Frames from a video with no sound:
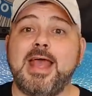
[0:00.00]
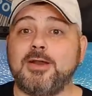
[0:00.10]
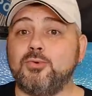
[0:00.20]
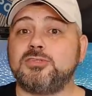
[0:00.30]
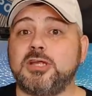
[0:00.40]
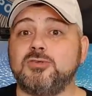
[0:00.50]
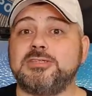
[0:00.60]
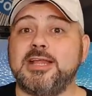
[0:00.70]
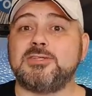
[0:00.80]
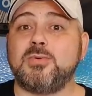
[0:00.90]
And also
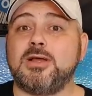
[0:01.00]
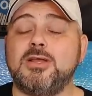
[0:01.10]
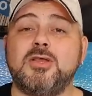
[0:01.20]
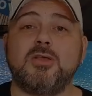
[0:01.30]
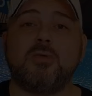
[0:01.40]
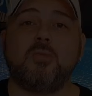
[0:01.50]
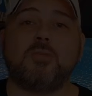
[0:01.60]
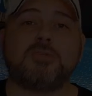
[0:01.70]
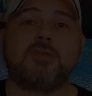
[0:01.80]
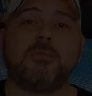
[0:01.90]
said to her,
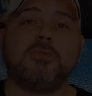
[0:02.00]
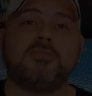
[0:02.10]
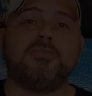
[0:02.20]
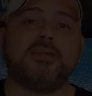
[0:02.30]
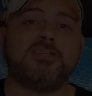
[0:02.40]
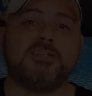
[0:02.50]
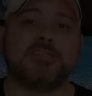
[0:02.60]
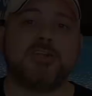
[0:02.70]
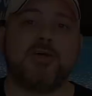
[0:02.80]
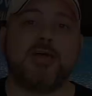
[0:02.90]
what time are you finishing
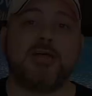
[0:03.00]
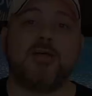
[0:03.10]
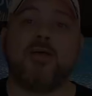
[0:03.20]
tonight?